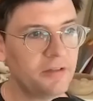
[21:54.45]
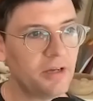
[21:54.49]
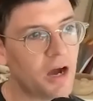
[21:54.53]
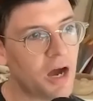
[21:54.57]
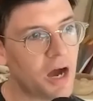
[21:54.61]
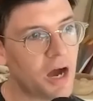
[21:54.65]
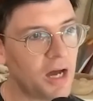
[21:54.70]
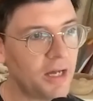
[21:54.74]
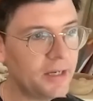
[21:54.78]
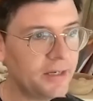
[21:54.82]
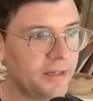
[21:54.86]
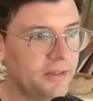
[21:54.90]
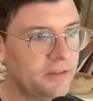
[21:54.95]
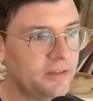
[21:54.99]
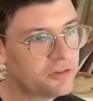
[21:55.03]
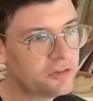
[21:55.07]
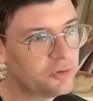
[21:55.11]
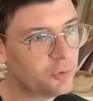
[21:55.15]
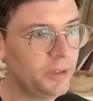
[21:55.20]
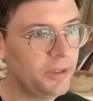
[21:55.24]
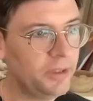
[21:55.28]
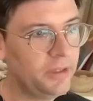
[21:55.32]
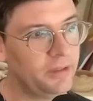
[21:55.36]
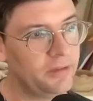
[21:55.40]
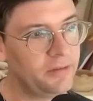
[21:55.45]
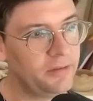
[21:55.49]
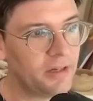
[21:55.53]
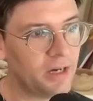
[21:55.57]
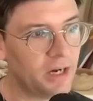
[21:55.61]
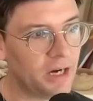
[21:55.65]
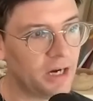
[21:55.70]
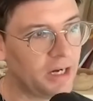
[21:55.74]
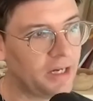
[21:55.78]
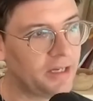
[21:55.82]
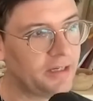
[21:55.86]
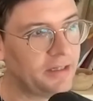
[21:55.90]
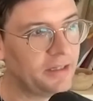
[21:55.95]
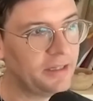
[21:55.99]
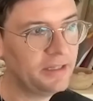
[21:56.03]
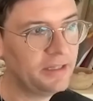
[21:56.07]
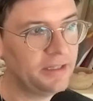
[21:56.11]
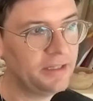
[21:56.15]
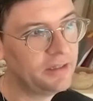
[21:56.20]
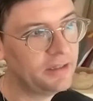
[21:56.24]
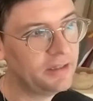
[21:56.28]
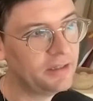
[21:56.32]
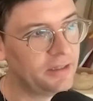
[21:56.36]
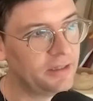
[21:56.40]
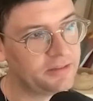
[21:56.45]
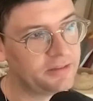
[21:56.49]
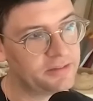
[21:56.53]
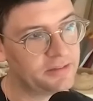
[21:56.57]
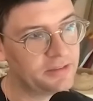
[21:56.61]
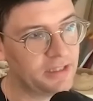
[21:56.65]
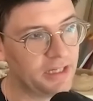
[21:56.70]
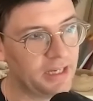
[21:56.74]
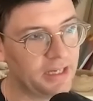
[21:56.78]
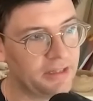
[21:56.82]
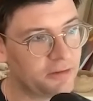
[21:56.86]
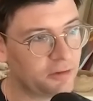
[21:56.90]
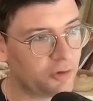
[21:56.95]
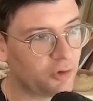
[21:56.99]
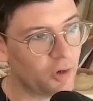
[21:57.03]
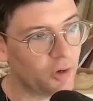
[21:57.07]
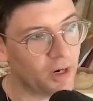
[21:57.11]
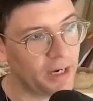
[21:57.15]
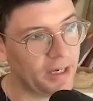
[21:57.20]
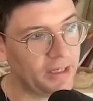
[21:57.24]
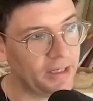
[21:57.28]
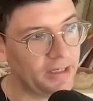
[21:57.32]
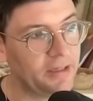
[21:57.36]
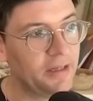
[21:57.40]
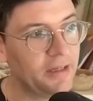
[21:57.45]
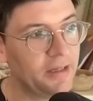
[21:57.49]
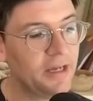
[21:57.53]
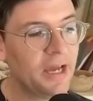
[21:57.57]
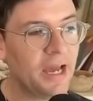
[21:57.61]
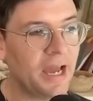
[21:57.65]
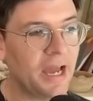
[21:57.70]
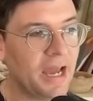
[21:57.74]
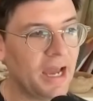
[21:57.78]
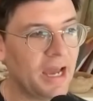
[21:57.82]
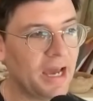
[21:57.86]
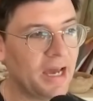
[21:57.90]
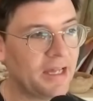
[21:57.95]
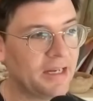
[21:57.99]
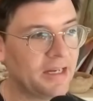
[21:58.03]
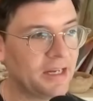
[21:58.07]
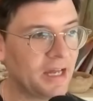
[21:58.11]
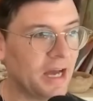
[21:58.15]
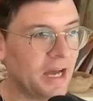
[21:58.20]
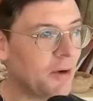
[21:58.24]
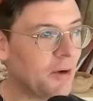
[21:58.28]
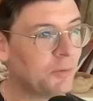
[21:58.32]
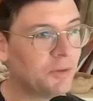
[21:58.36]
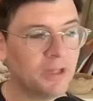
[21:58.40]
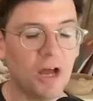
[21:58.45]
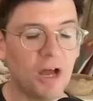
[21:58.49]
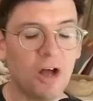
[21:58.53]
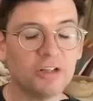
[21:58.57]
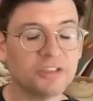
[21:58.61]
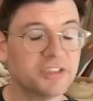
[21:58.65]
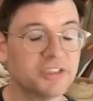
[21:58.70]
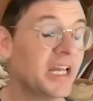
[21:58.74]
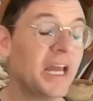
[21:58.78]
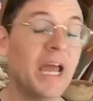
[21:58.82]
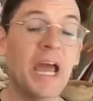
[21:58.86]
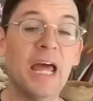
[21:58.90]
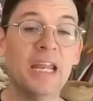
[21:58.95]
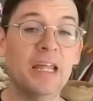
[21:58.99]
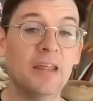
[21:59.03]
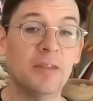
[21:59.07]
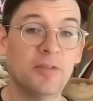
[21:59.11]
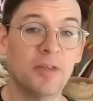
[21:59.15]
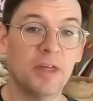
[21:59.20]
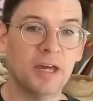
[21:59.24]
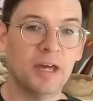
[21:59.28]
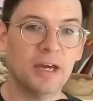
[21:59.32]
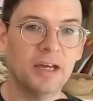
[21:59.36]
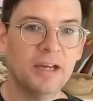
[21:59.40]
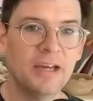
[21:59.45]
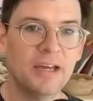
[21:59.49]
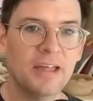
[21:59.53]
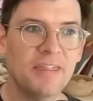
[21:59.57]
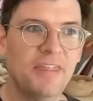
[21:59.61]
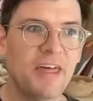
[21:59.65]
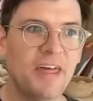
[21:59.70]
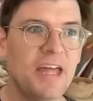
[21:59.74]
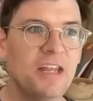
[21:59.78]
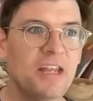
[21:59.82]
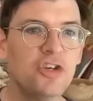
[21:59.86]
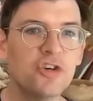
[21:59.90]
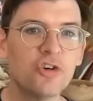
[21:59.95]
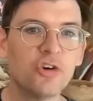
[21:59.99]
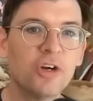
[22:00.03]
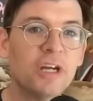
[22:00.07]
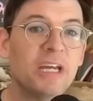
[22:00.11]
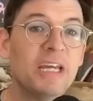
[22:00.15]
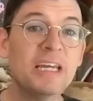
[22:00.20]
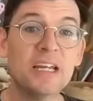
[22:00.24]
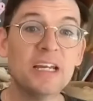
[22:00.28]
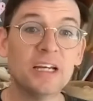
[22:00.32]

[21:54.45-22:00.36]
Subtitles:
Todd in 8th grade, and I'll sing anything. Then you're